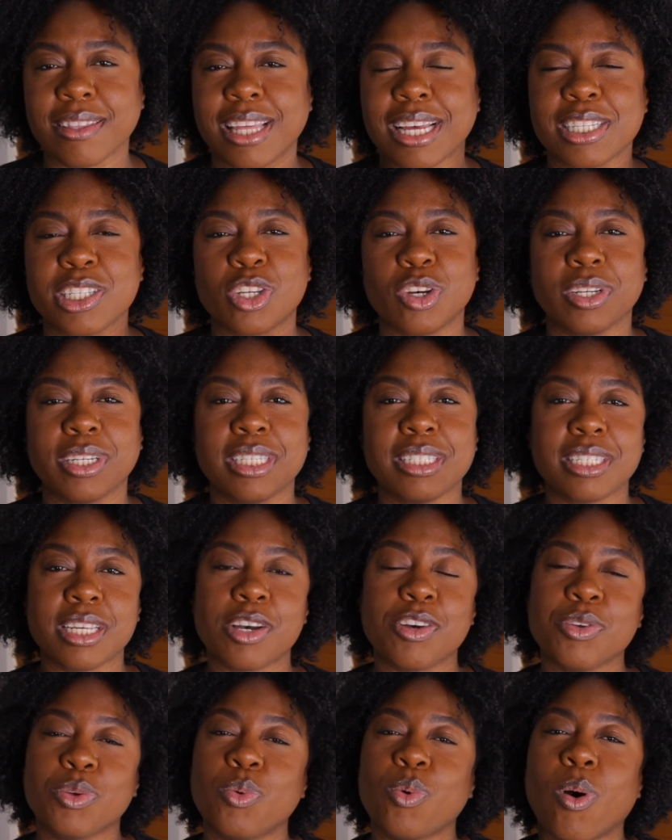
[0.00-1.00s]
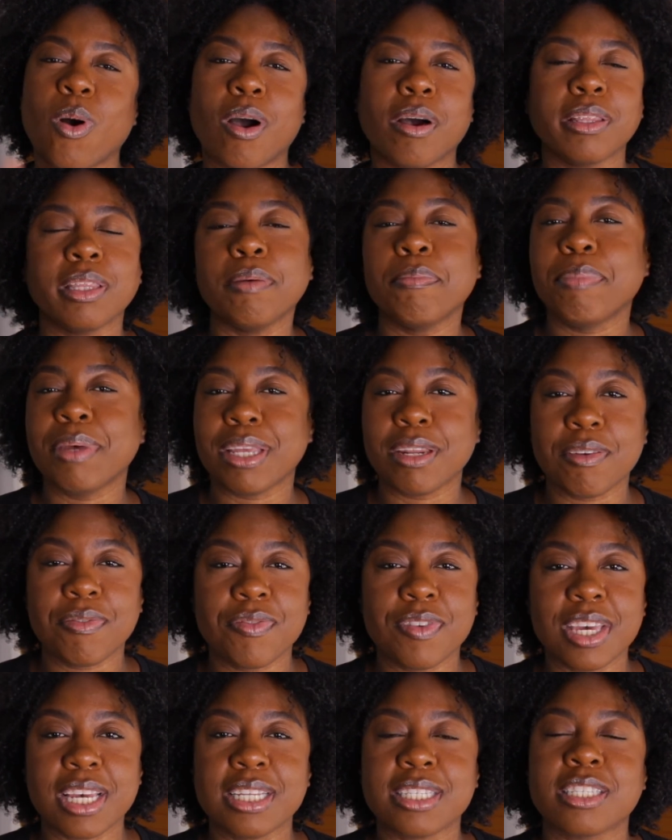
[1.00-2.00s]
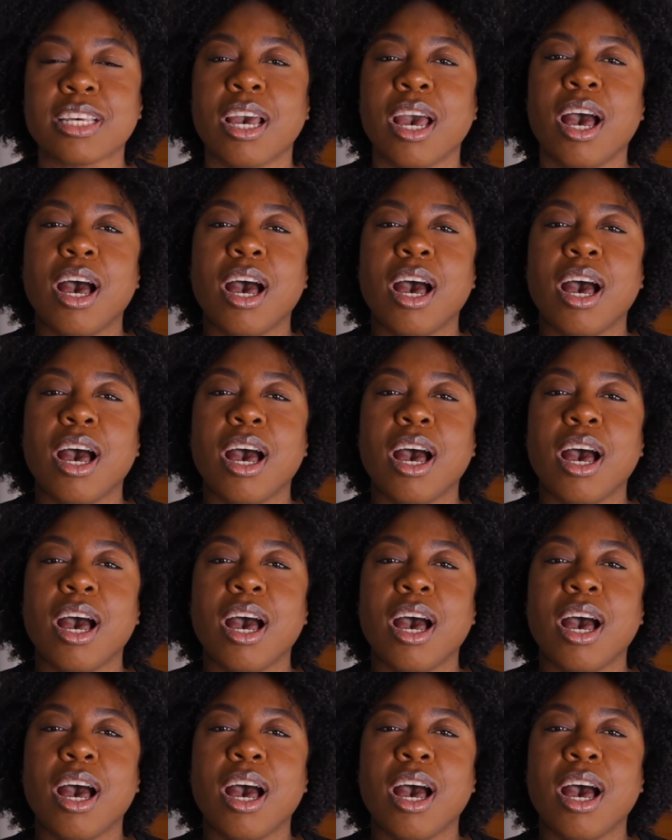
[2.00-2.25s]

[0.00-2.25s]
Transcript: That's going to tell you all the benefits